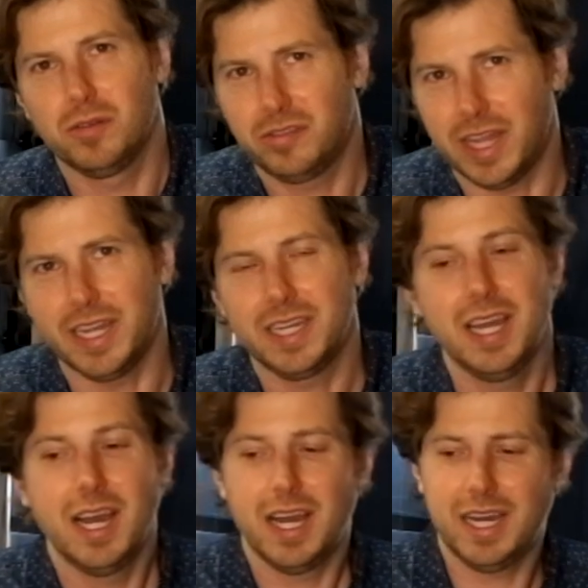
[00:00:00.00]

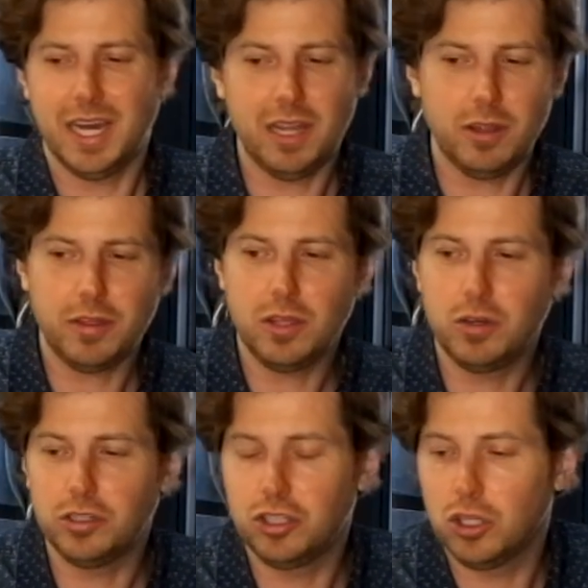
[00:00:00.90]
setting. Another thing
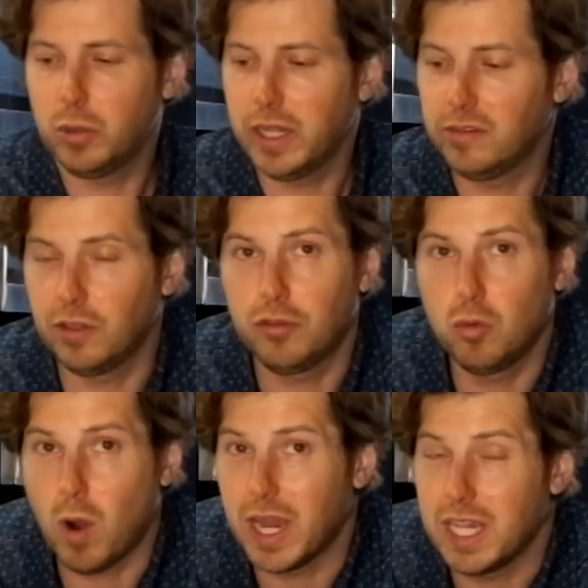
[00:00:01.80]
you could do is, if
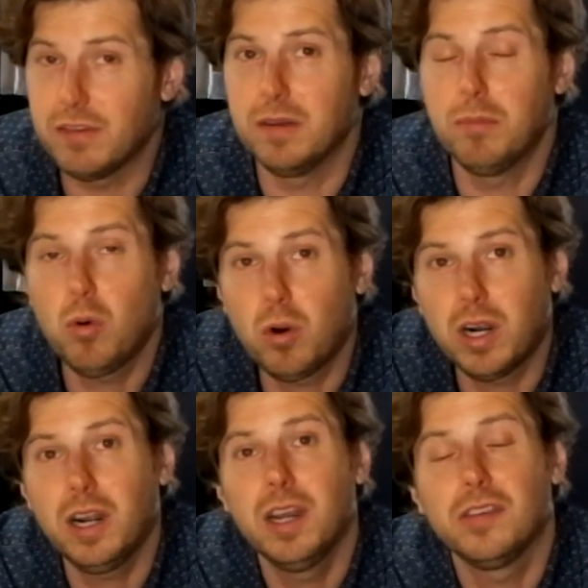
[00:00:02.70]
you want even
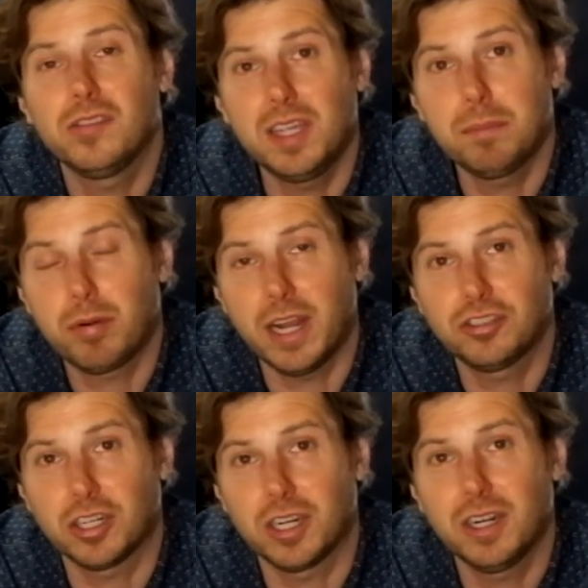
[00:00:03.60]
more steam
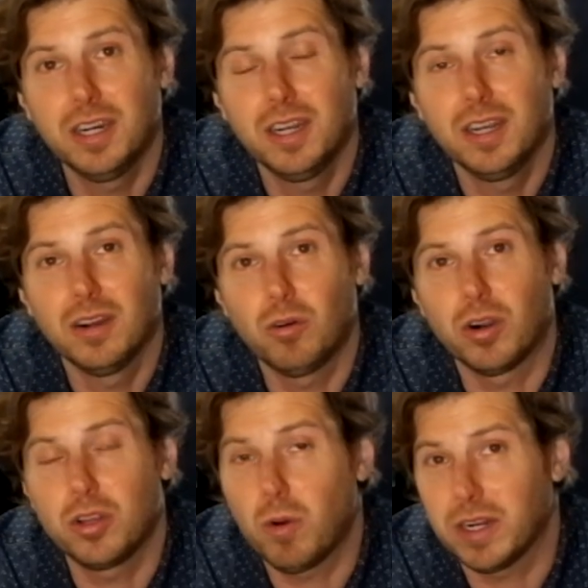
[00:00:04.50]
pressure,
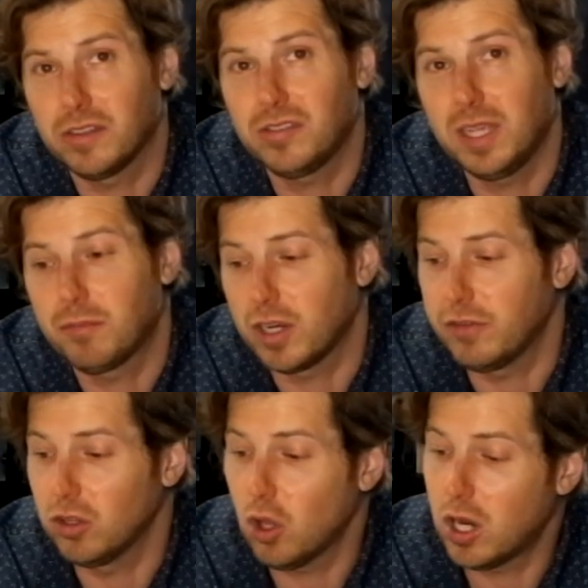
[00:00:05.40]
or you want it to steam for
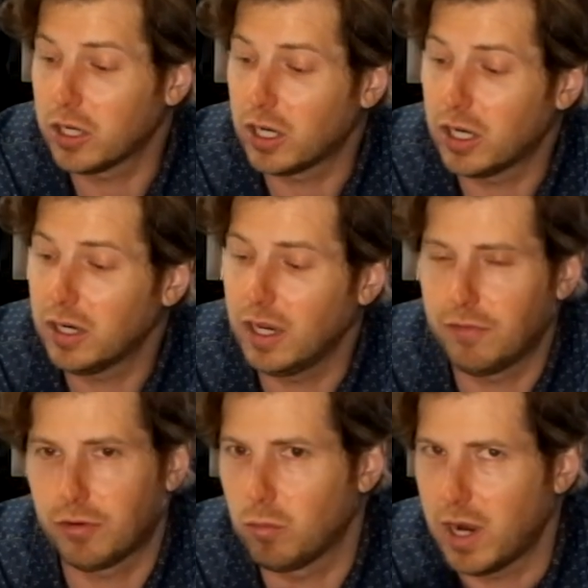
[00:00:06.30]
even longer,
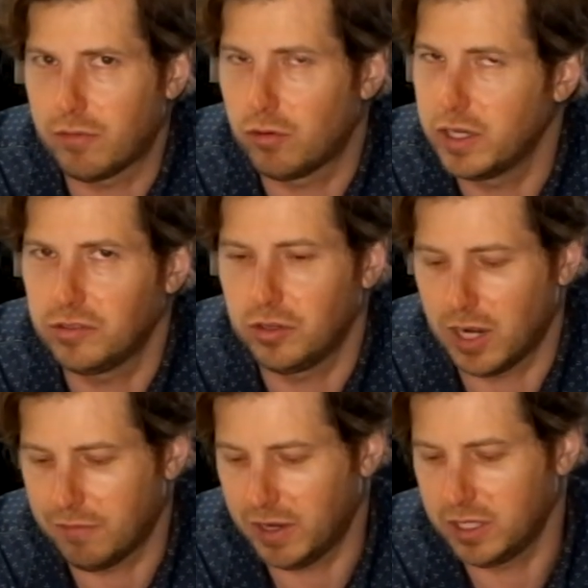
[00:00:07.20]
if for whatever reason
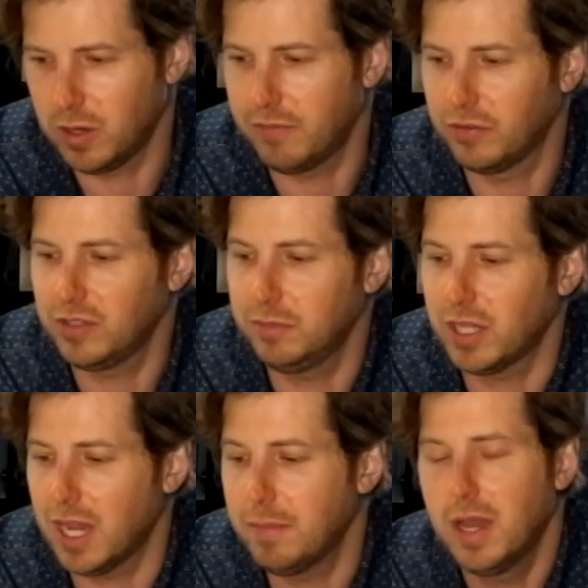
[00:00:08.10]
you're not finding you have enough steam
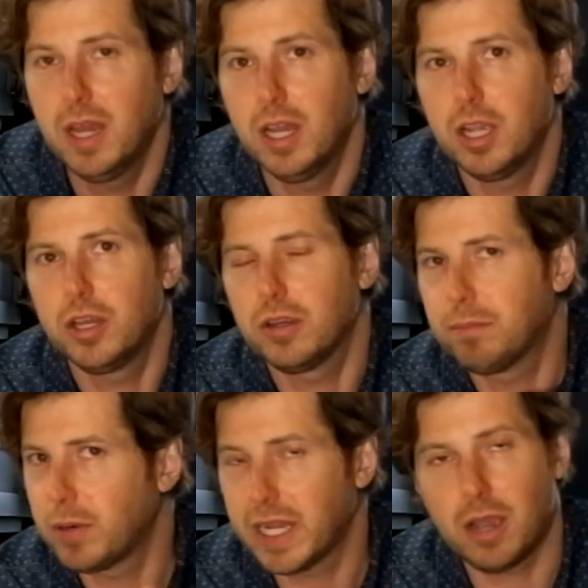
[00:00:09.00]
time,
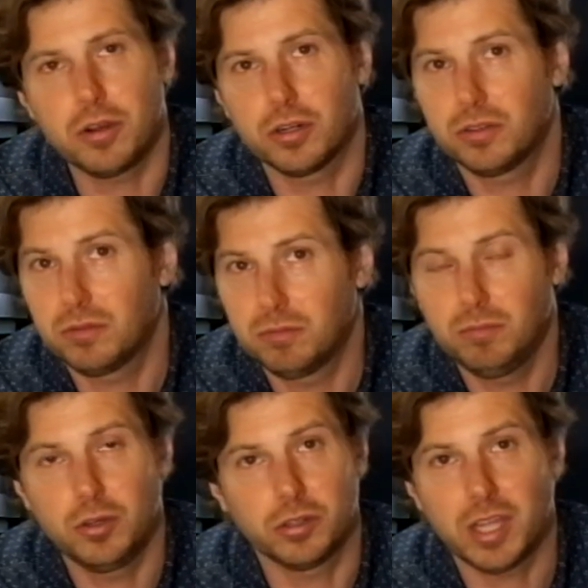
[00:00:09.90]
break out
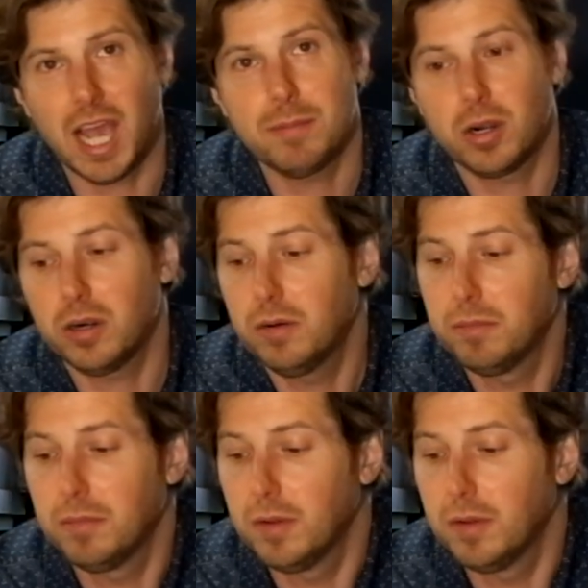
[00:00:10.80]
your timer.